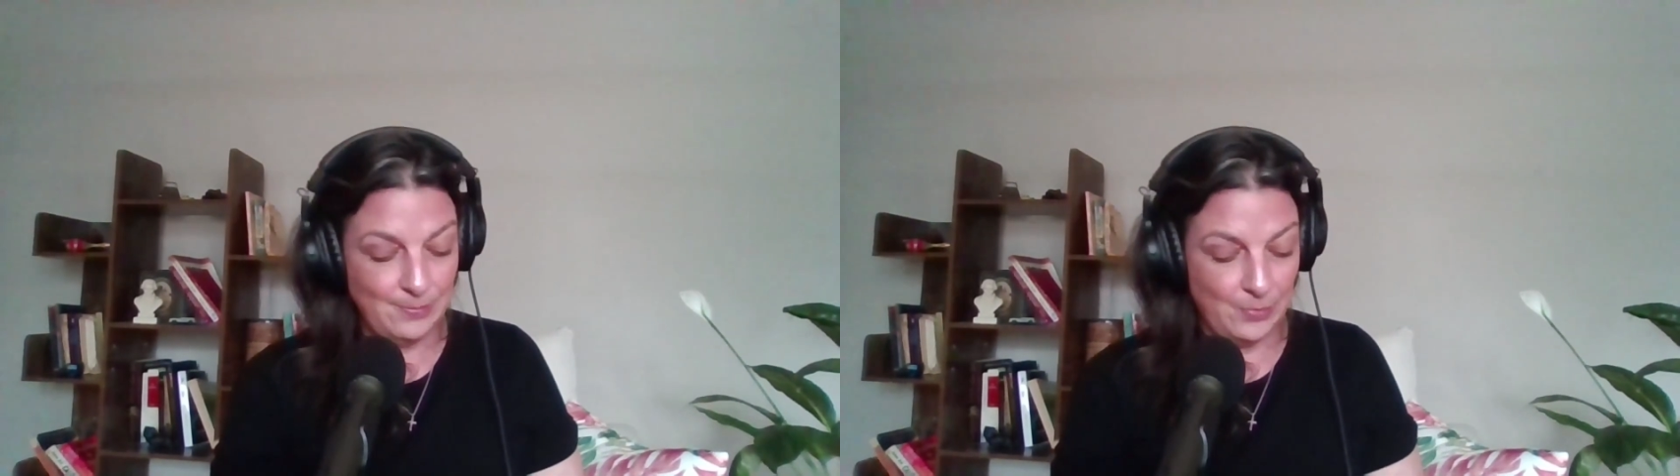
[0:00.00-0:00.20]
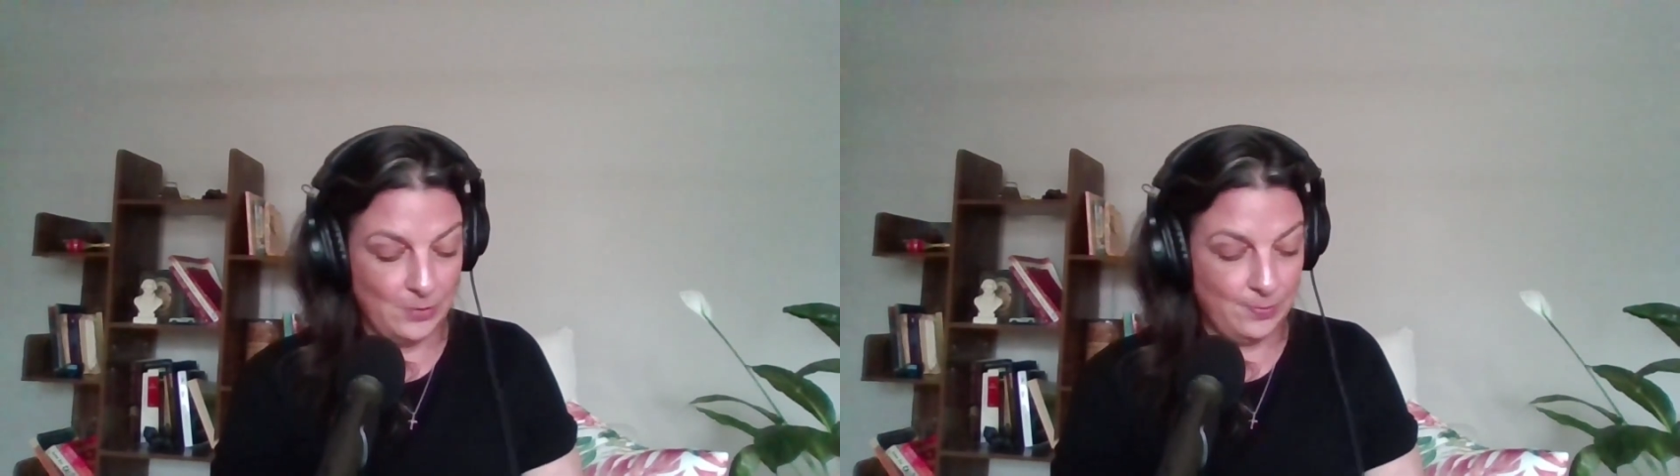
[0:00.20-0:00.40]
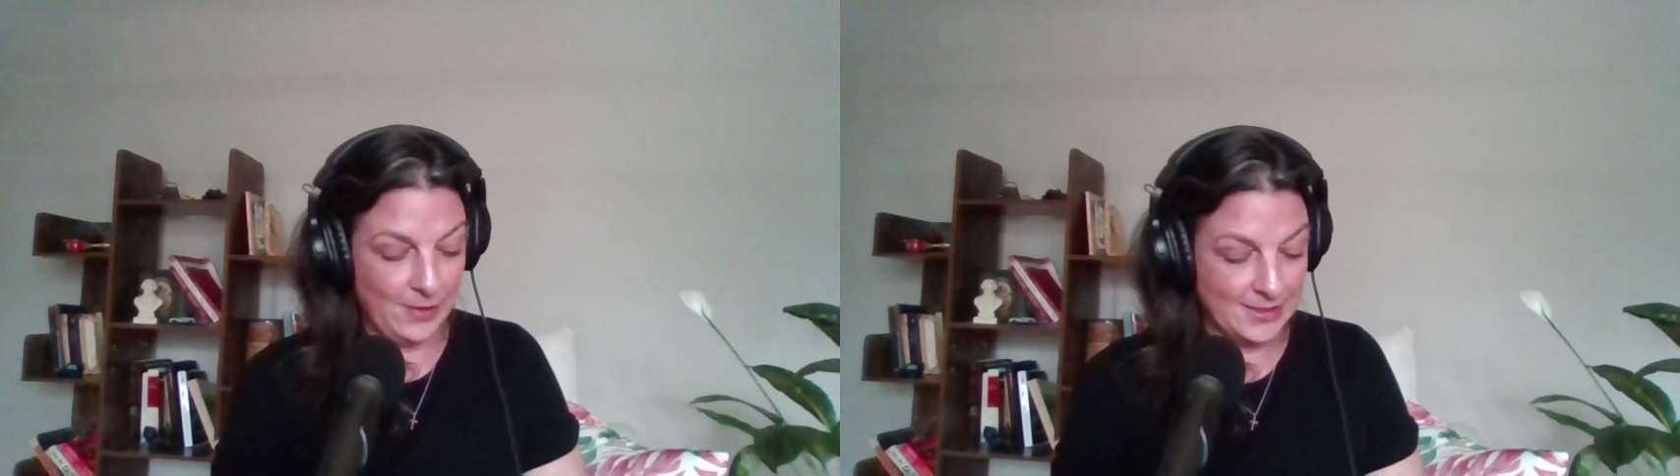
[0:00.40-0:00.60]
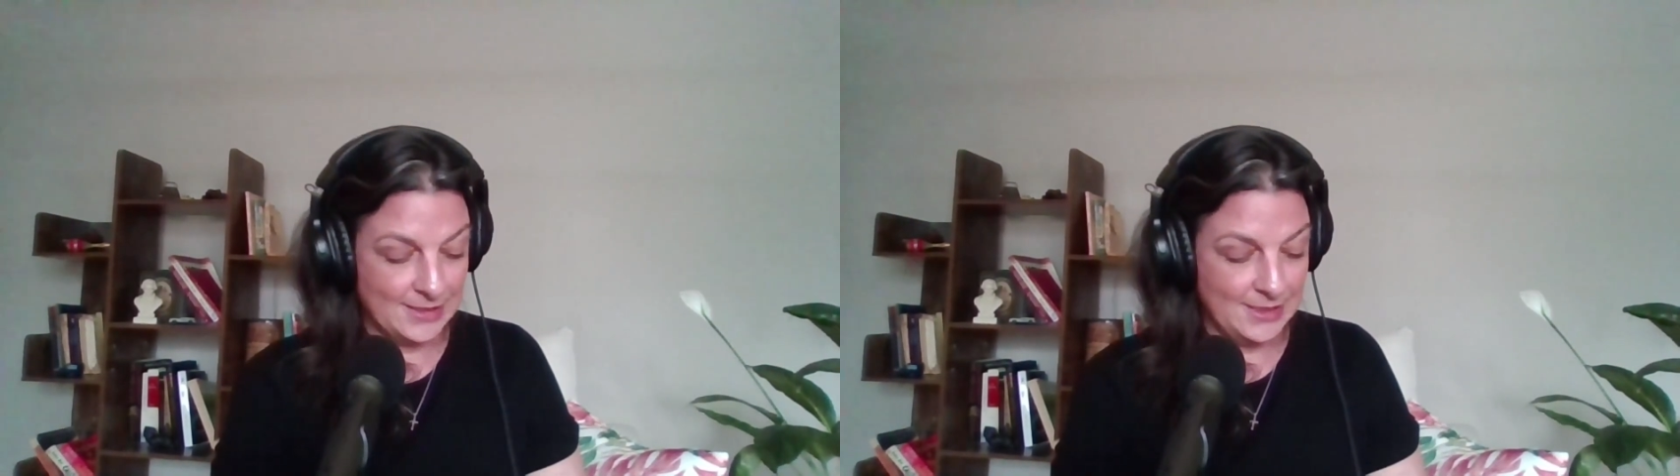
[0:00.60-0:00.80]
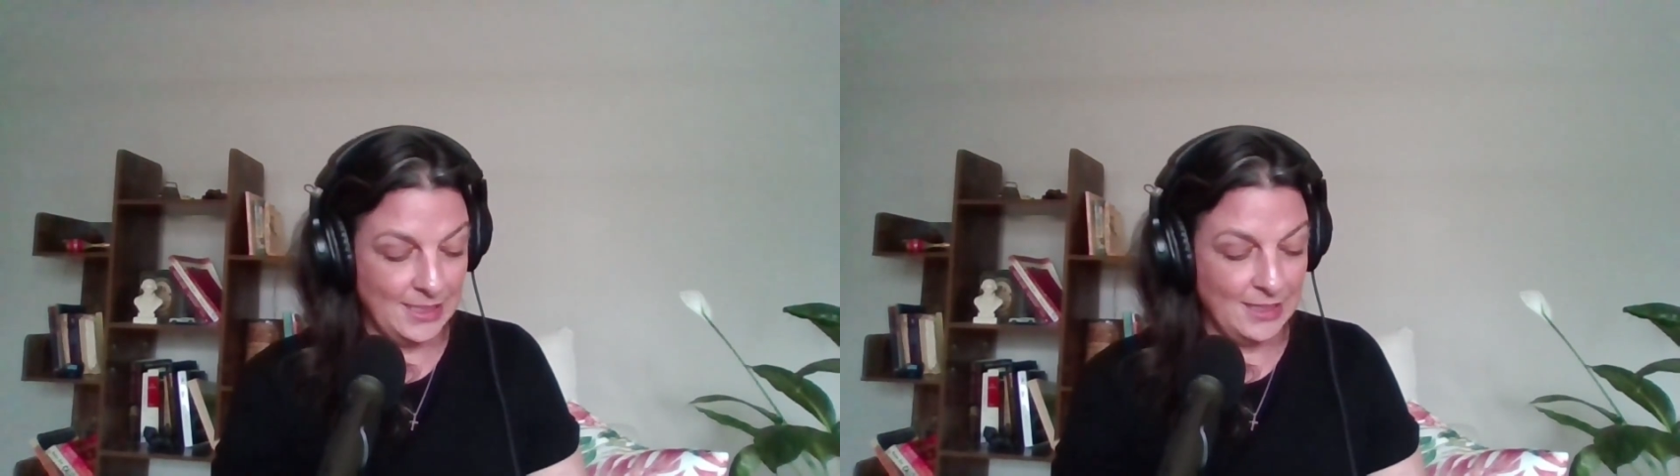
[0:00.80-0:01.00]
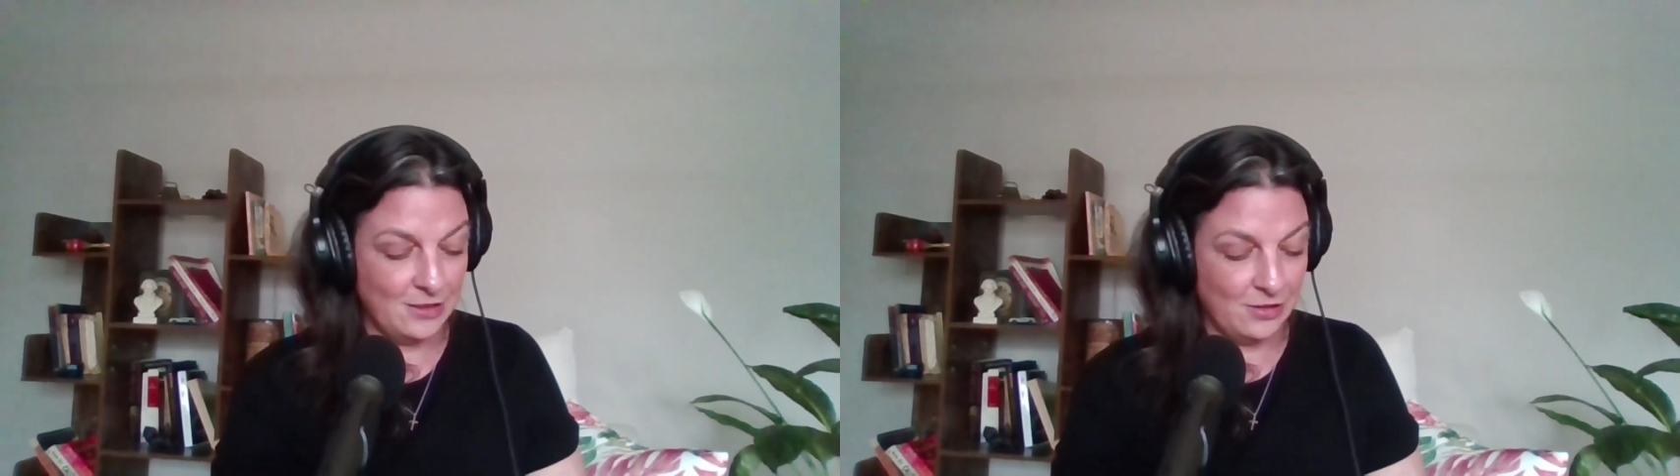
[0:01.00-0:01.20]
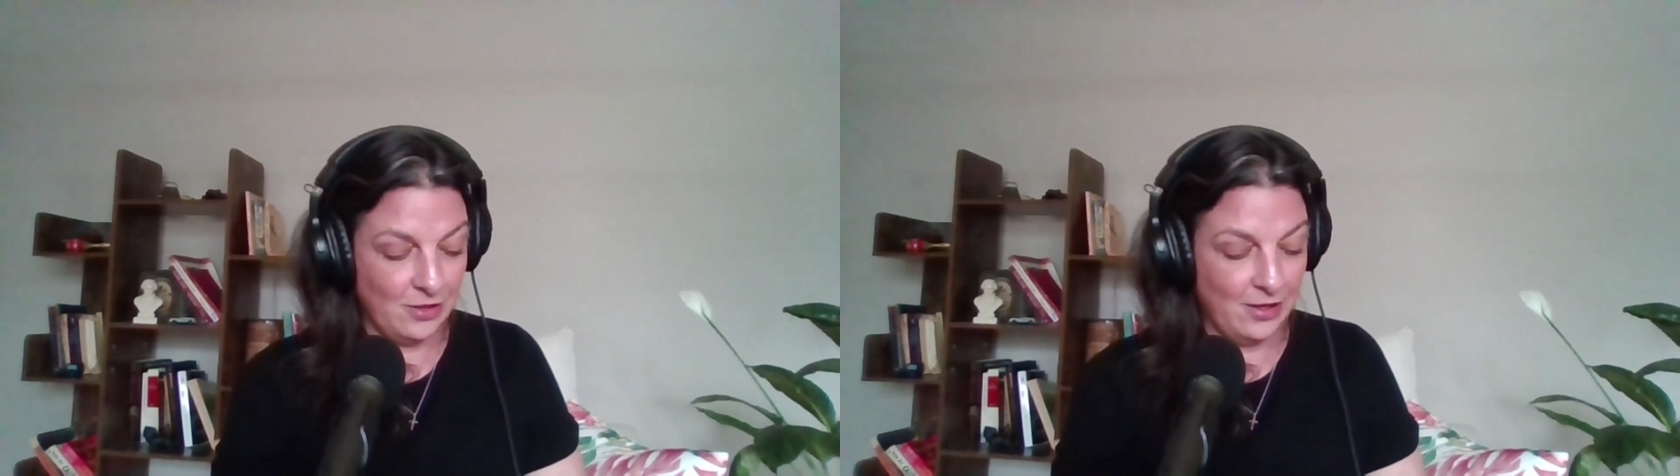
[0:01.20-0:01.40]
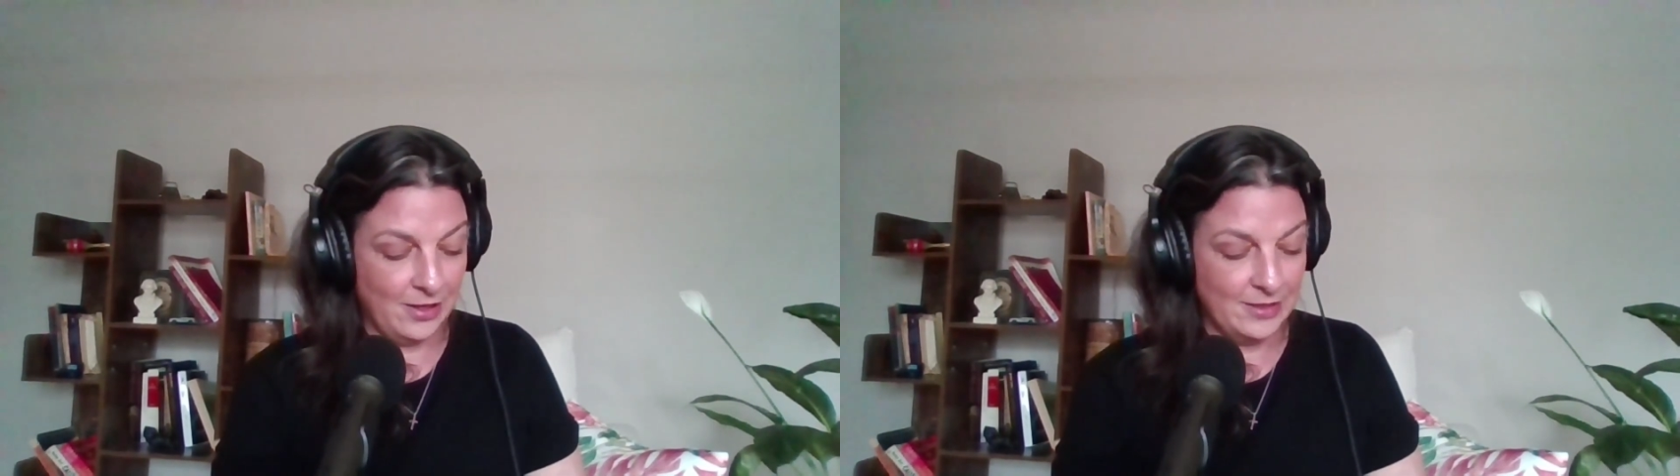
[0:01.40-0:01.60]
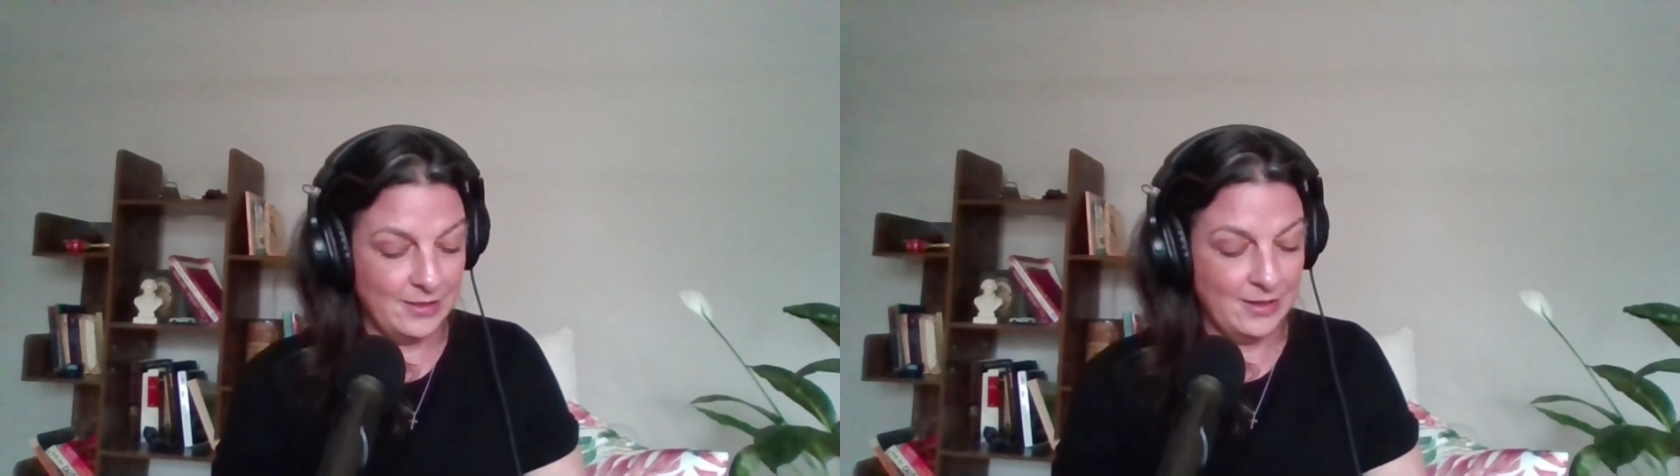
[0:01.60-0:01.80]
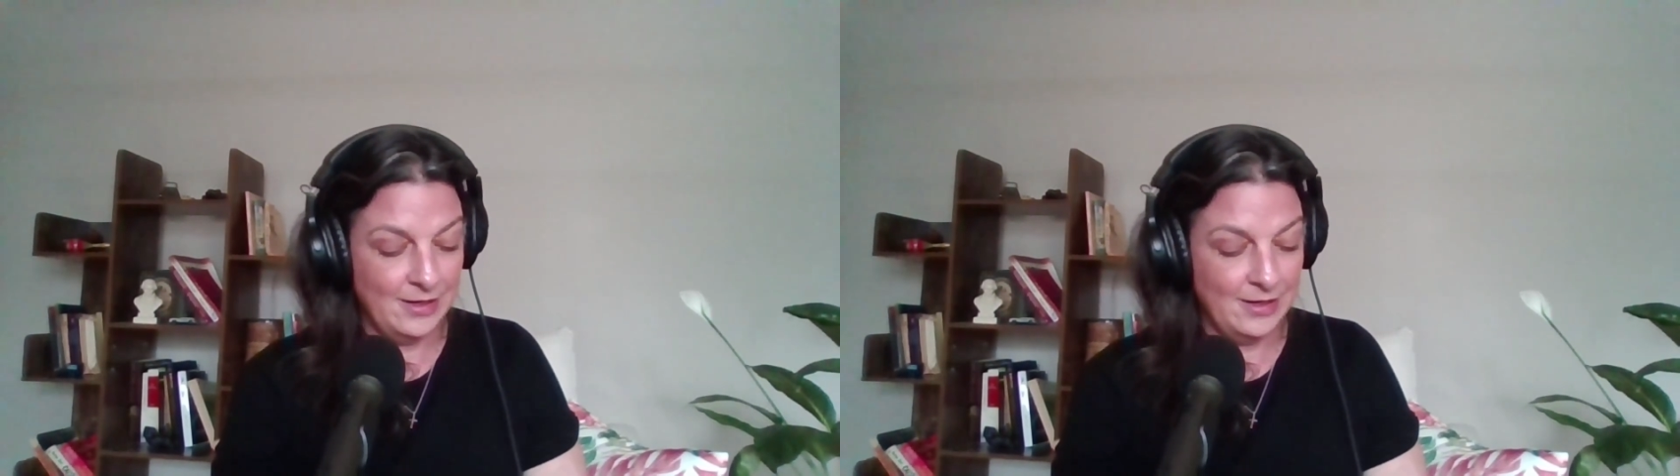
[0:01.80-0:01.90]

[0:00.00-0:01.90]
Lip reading: Perplexity, Claude,